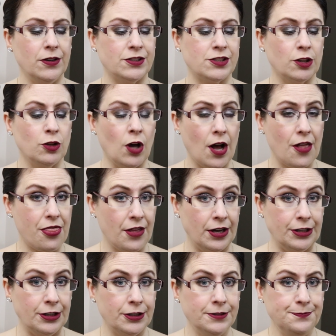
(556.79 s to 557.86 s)
It's a lot
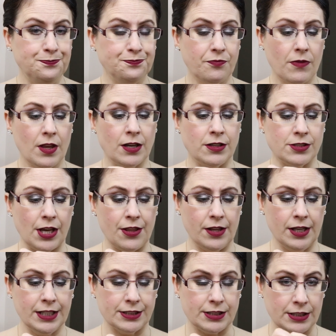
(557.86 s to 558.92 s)
thinner, because I
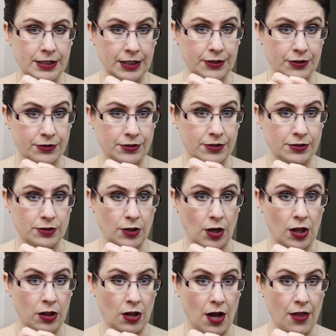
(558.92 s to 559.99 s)
think a Snickers is
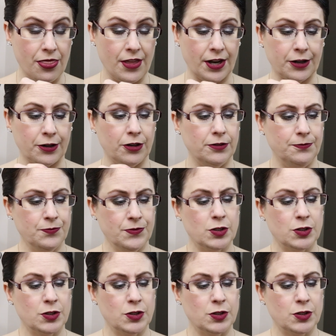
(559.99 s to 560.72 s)
a lot thicker.